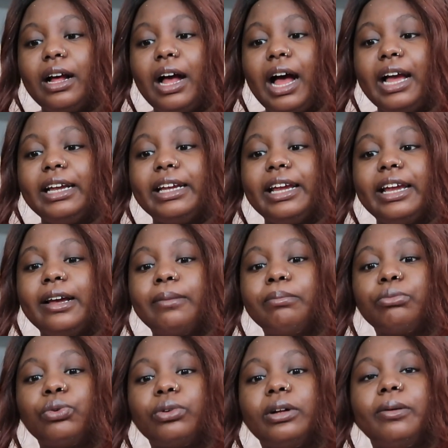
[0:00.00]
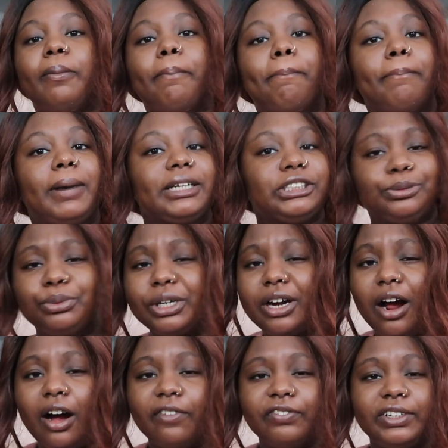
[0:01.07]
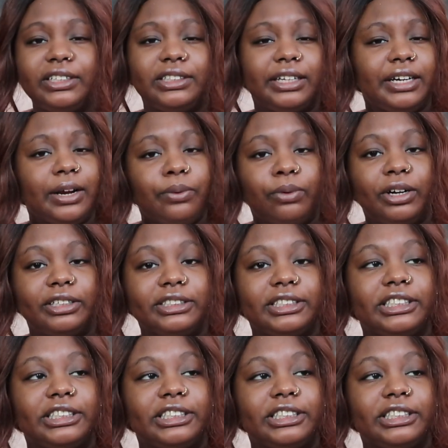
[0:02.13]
I am much more confident than I was,